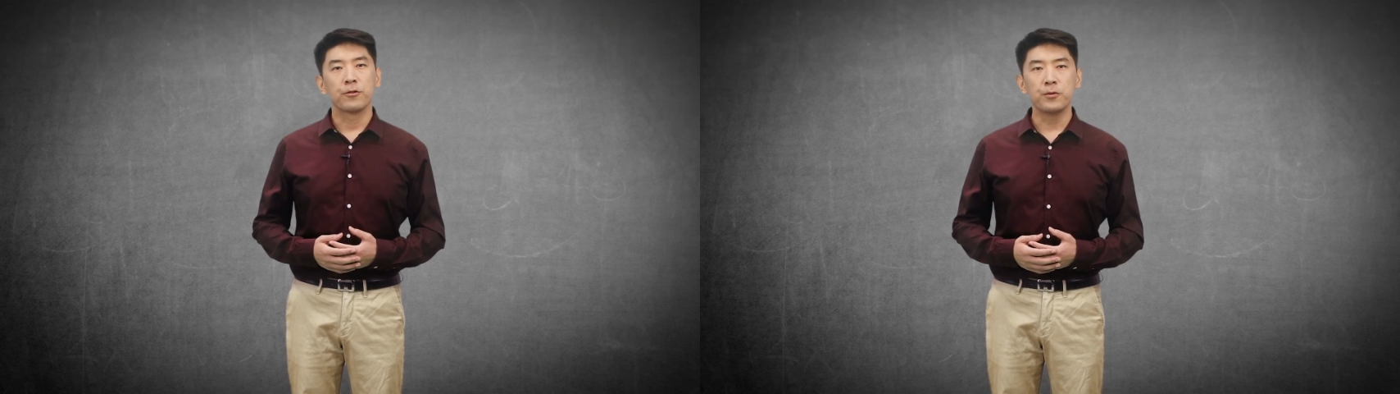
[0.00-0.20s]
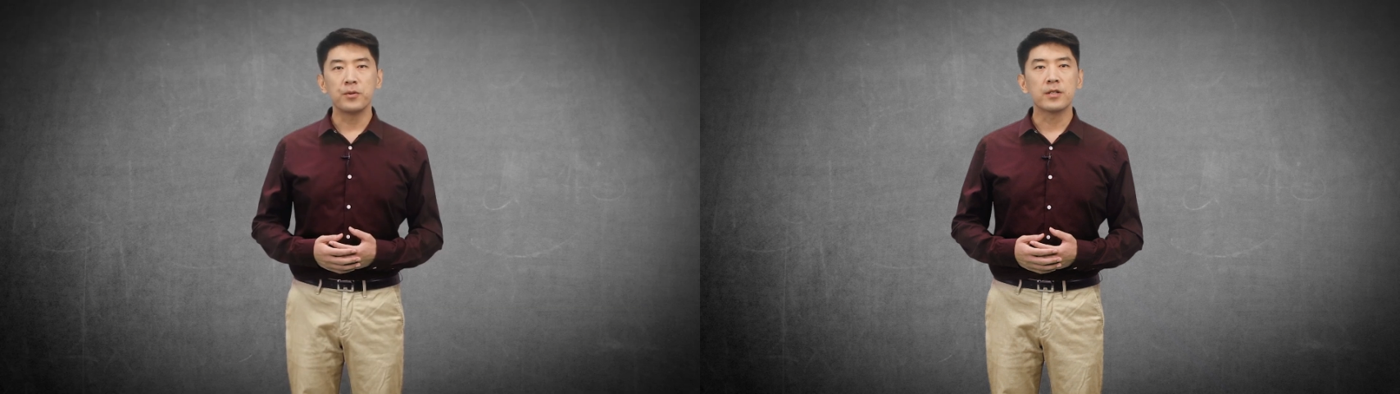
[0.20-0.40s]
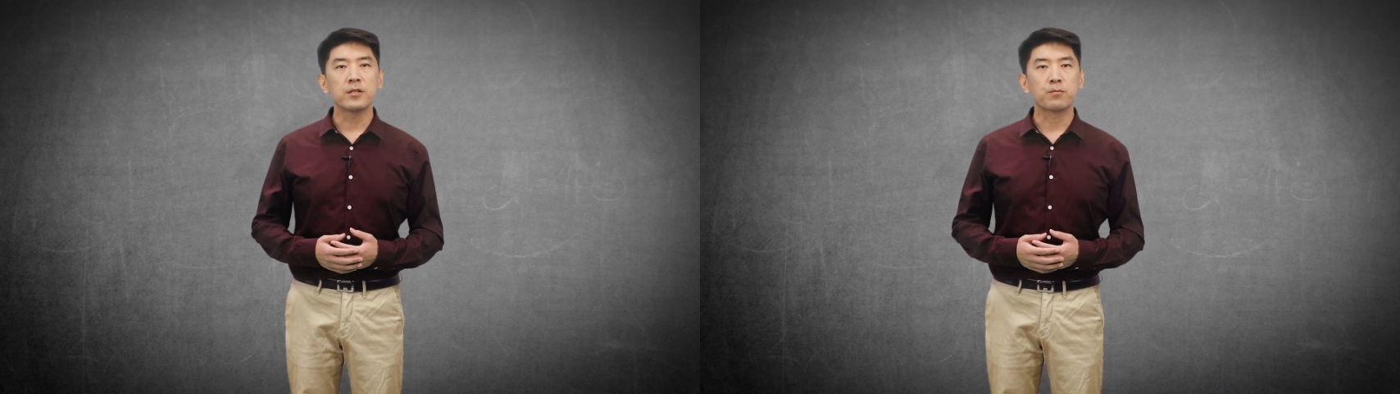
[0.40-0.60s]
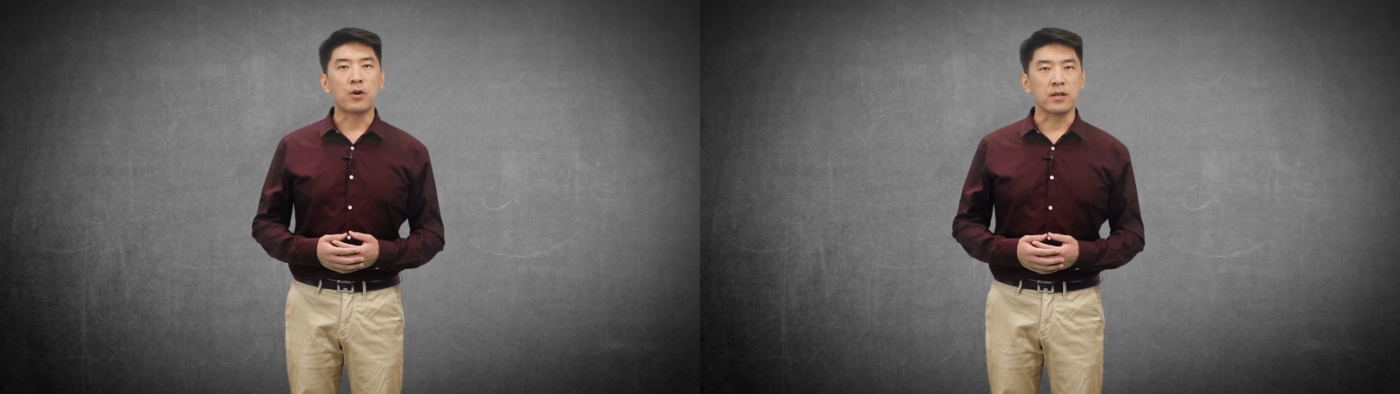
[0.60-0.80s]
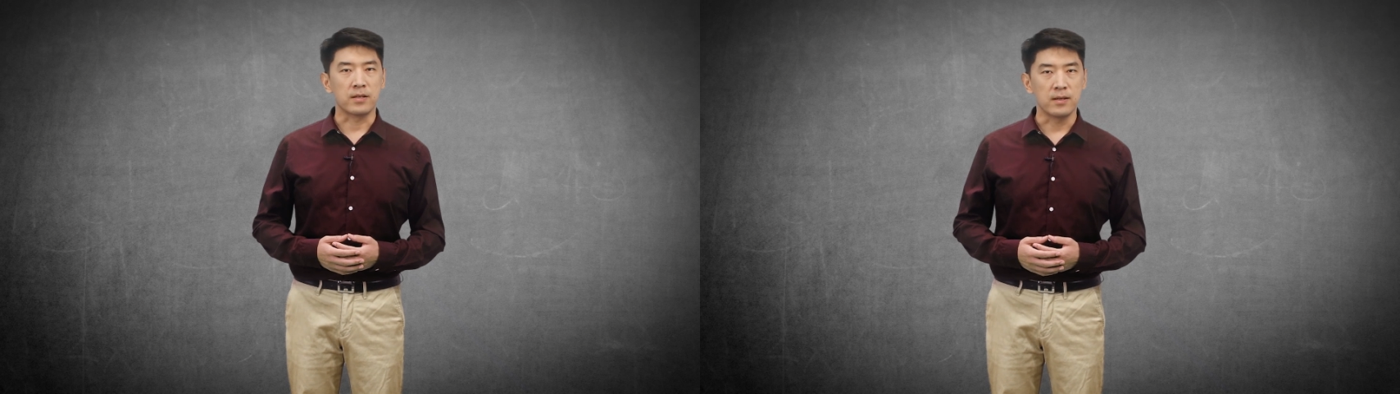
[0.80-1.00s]
Through this
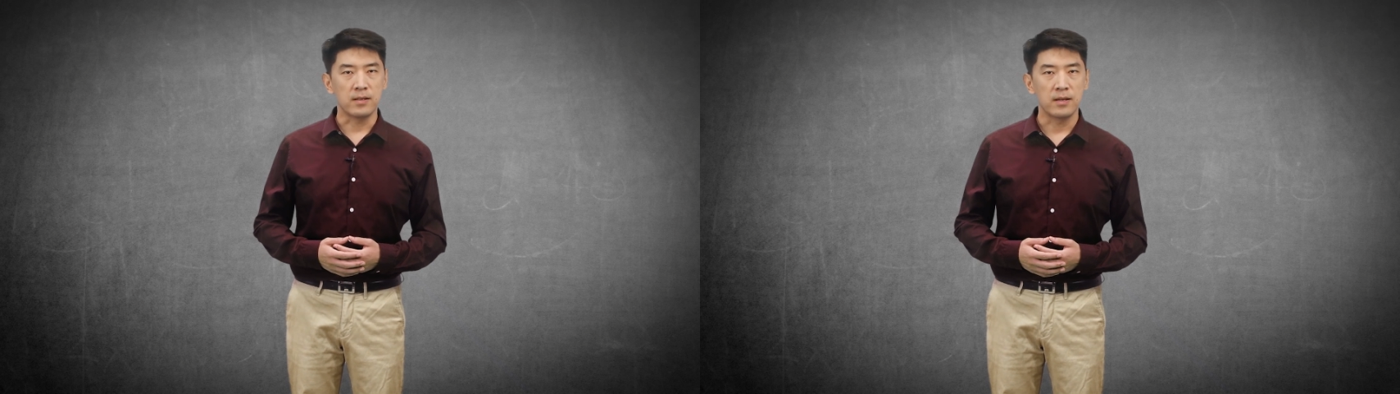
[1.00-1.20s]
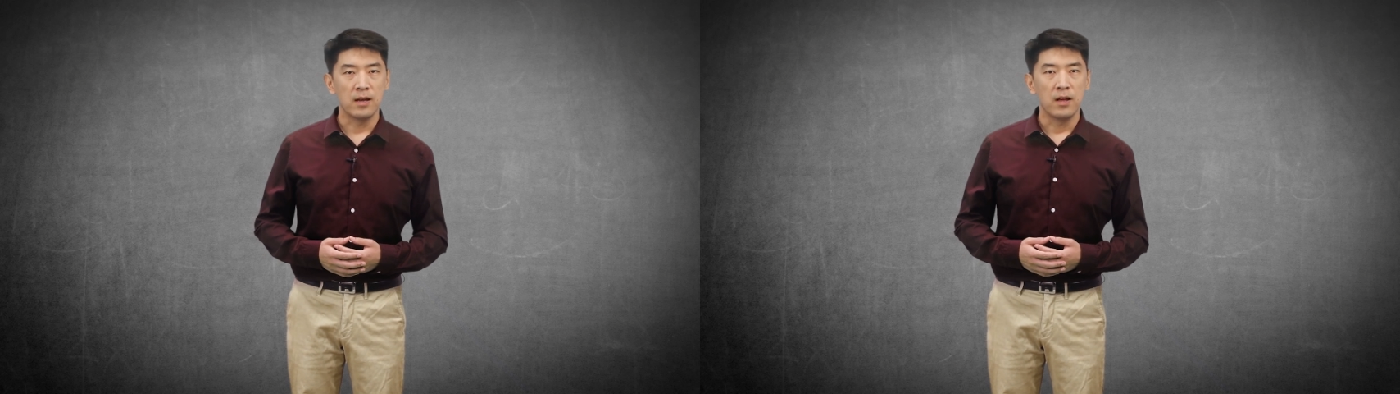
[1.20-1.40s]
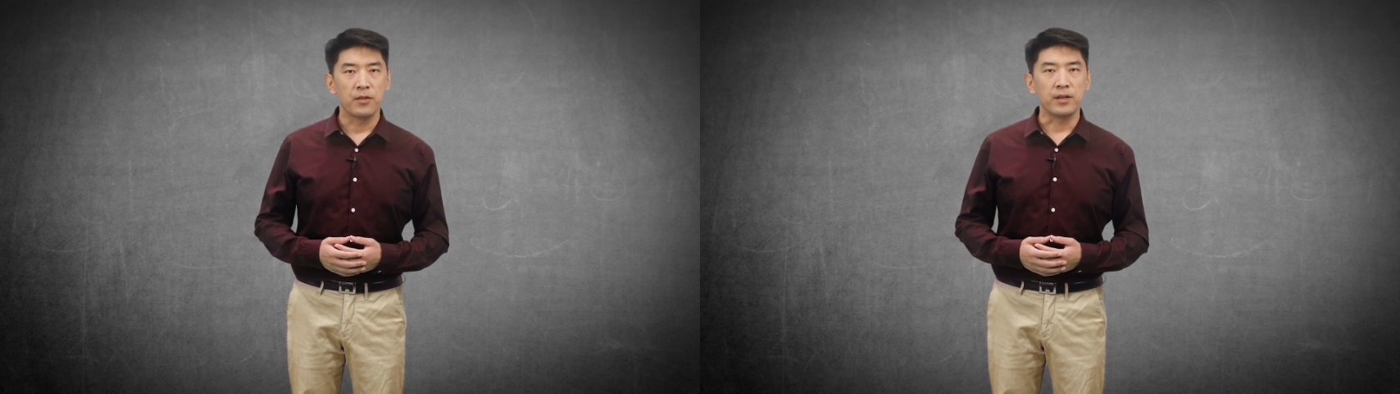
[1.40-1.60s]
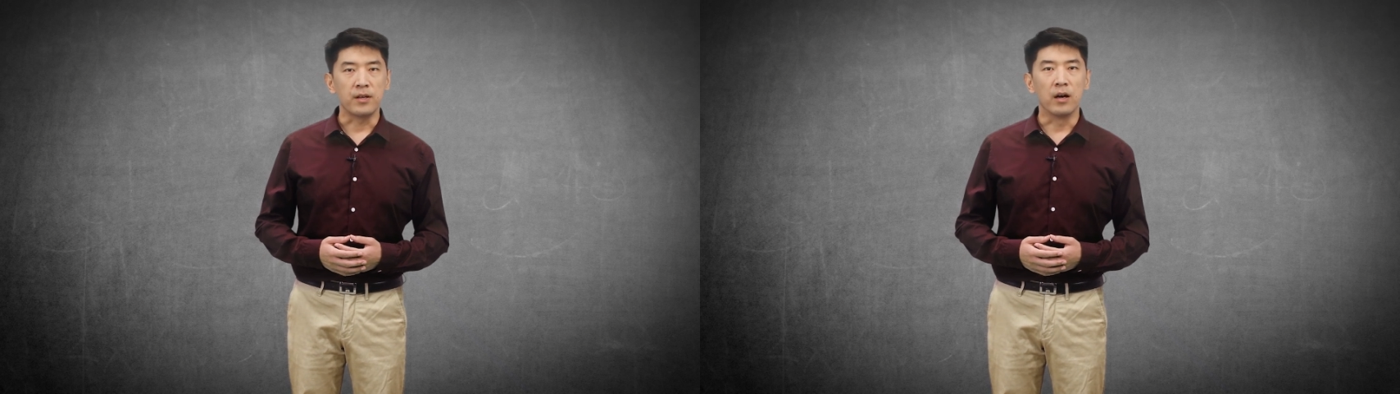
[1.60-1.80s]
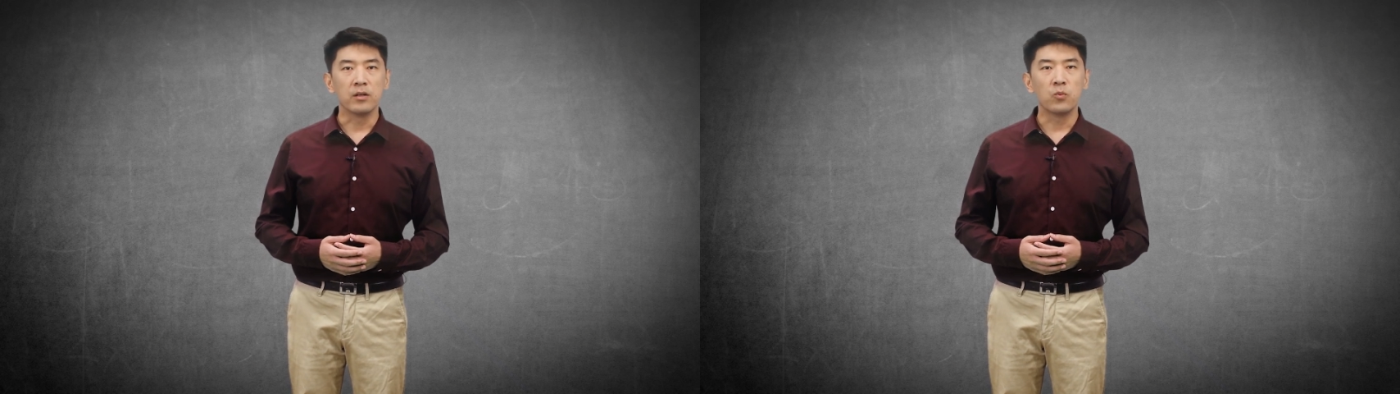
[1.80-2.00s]
process, the
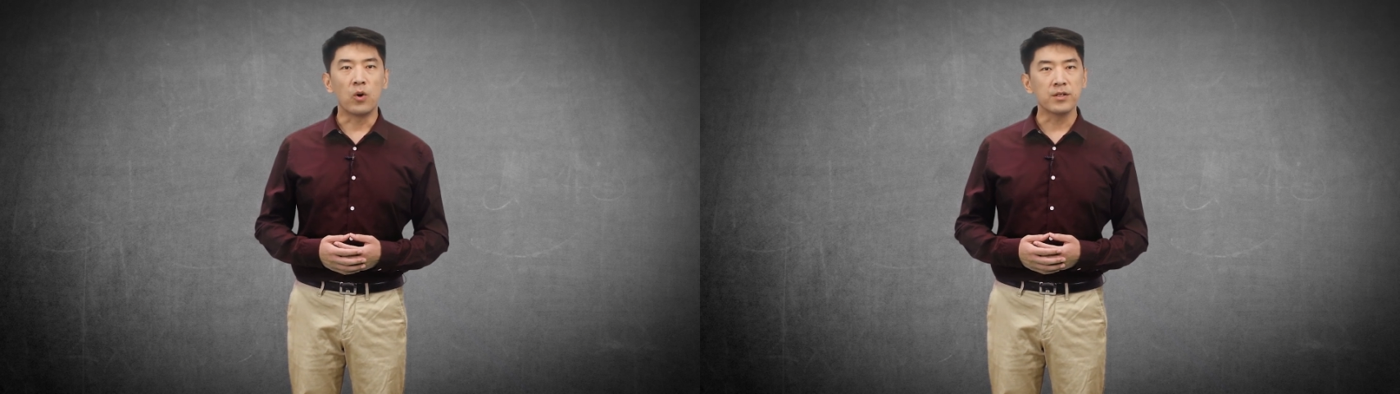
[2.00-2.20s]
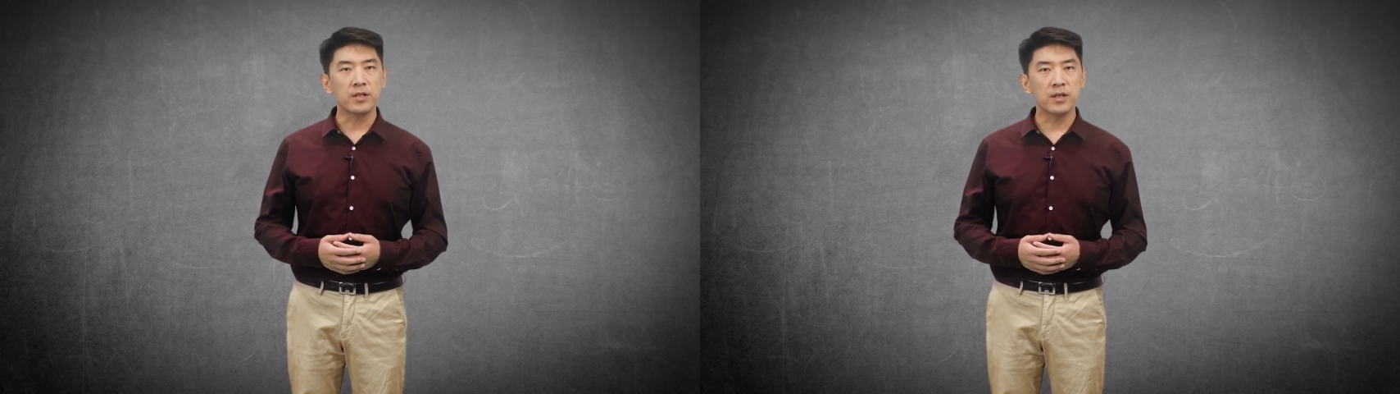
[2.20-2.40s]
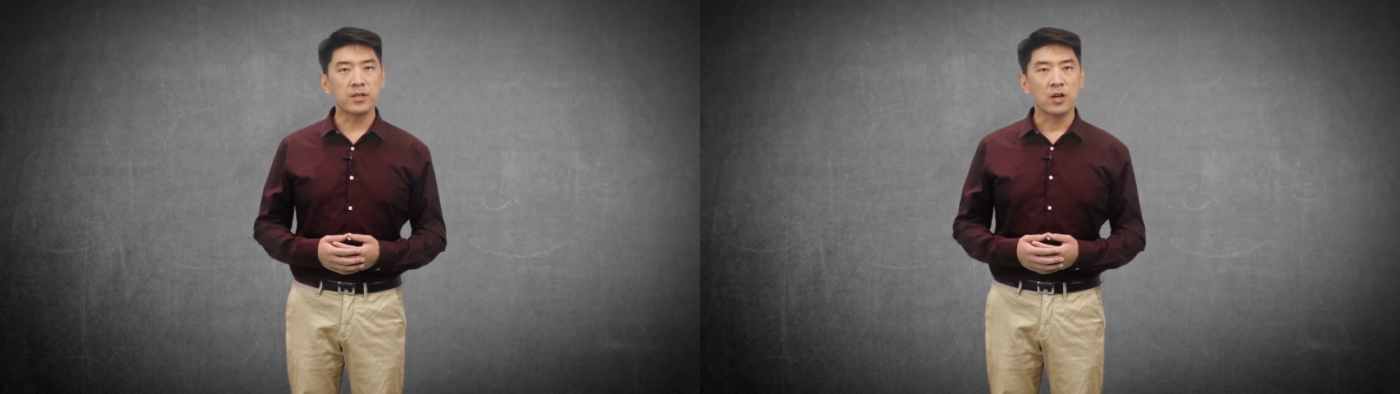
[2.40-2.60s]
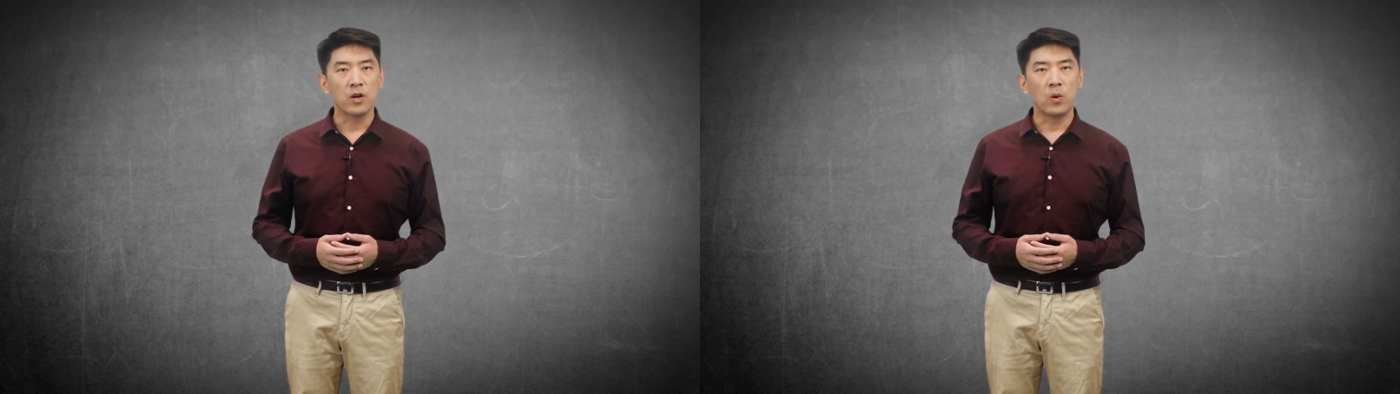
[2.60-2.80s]
unwanted